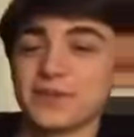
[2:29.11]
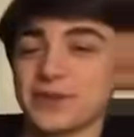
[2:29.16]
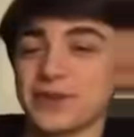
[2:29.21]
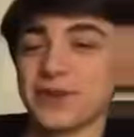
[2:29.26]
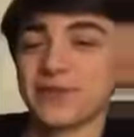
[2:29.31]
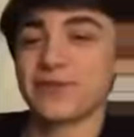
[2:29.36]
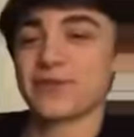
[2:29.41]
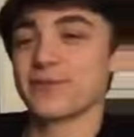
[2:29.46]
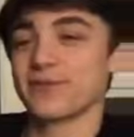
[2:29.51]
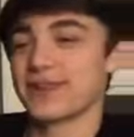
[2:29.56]

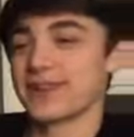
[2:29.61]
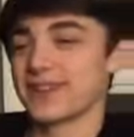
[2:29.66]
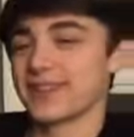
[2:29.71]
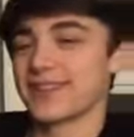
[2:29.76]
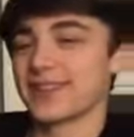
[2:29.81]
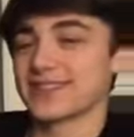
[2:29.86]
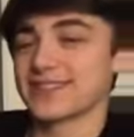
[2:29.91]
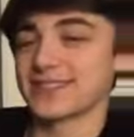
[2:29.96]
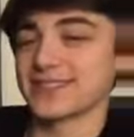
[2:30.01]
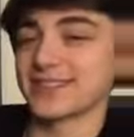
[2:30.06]
Come show
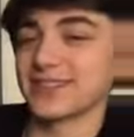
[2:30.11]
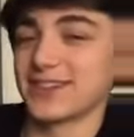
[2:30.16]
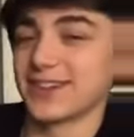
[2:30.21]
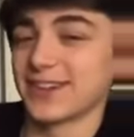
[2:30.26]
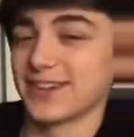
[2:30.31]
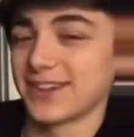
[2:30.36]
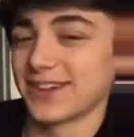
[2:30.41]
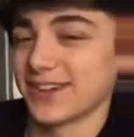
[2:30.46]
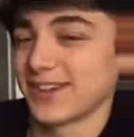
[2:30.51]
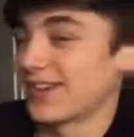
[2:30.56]
everybody. That's a
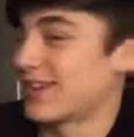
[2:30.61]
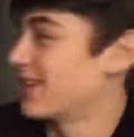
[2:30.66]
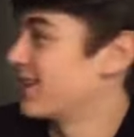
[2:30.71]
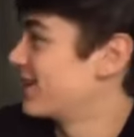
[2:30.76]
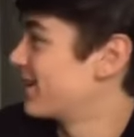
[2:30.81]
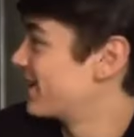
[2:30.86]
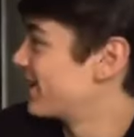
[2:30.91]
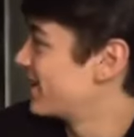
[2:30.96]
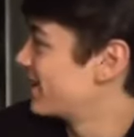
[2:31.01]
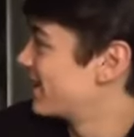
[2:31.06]
look.
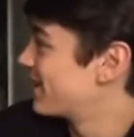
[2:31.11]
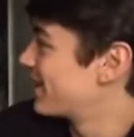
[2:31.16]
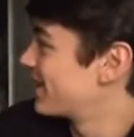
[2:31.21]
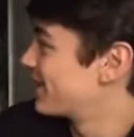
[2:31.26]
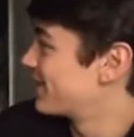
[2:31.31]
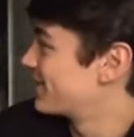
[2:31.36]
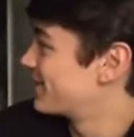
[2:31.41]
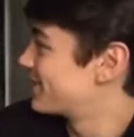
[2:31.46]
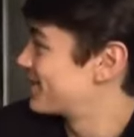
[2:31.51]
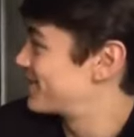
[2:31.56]
What?